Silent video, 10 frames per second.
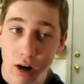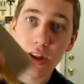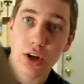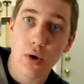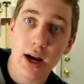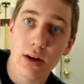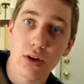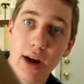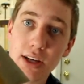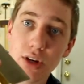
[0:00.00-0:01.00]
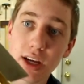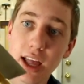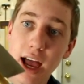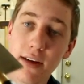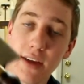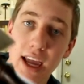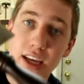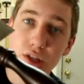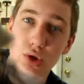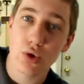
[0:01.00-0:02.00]
On the Crown, you're actually going to have a
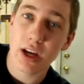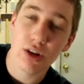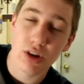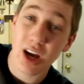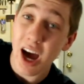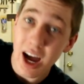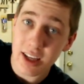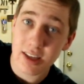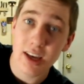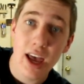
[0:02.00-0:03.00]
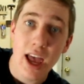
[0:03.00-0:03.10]
straighter cut